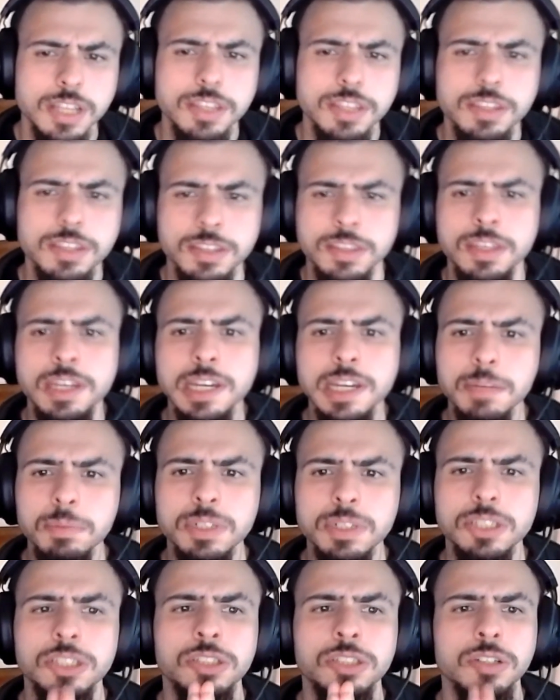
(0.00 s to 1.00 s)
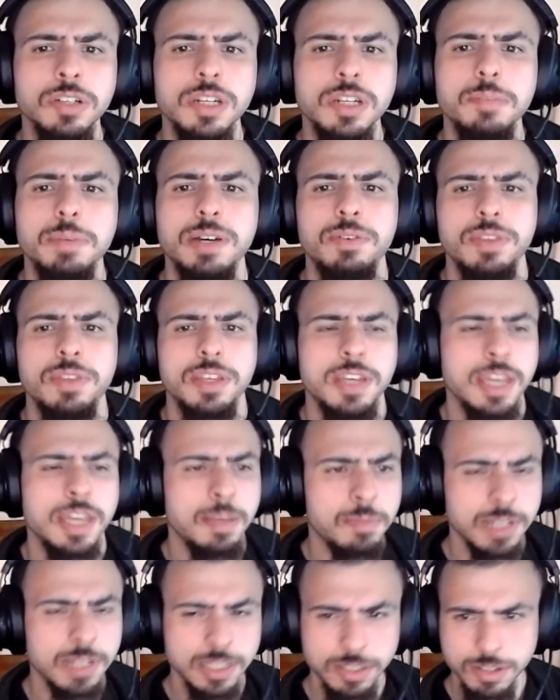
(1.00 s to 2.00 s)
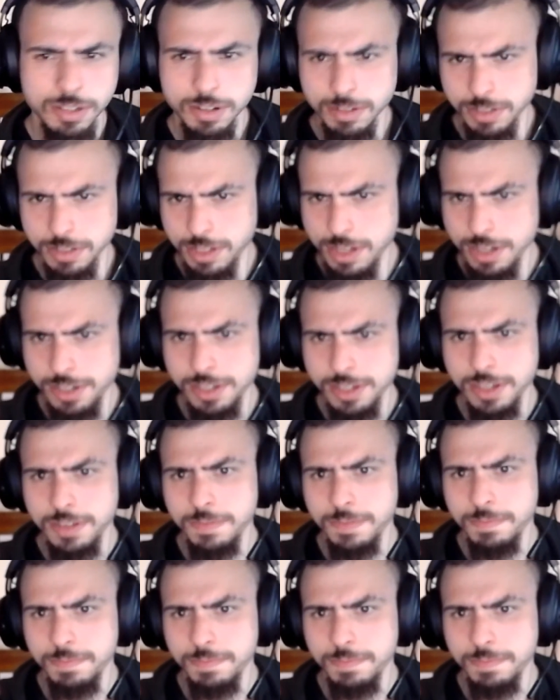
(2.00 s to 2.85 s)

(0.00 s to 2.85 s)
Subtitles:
the thing I'm concerned about with a game like Star Citizen,